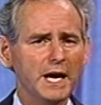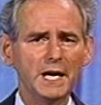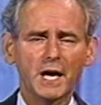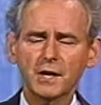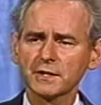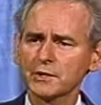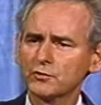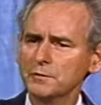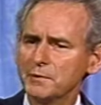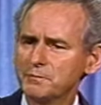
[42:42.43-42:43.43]
I outed a
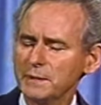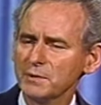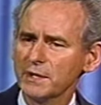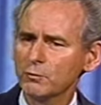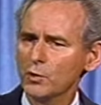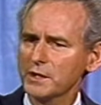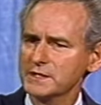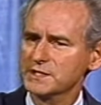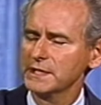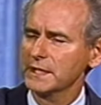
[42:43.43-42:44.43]
group of people that
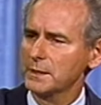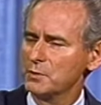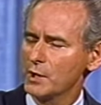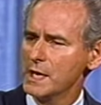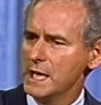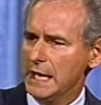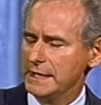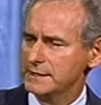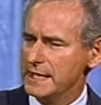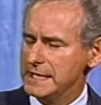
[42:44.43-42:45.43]
weren't stealing anymore,
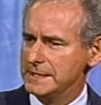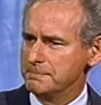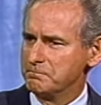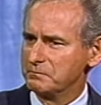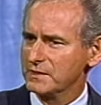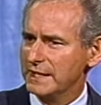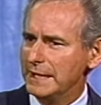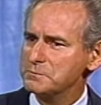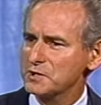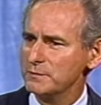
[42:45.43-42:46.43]
and they
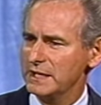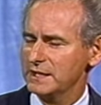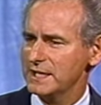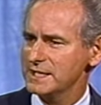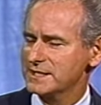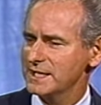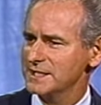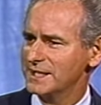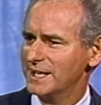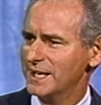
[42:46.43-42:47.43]
came to me and they
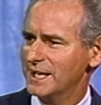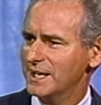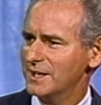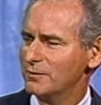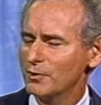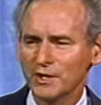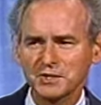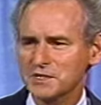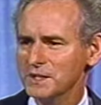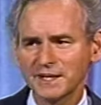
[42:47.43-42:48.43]
said, We're not
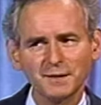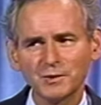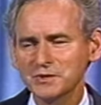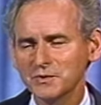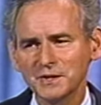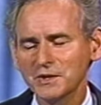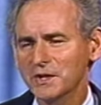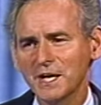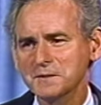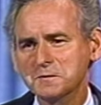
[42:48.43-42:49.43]
stealing anymore, Tuan. Your
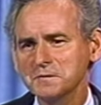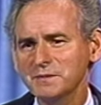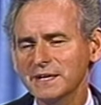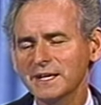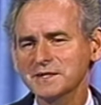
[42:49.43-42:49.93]
God's too big.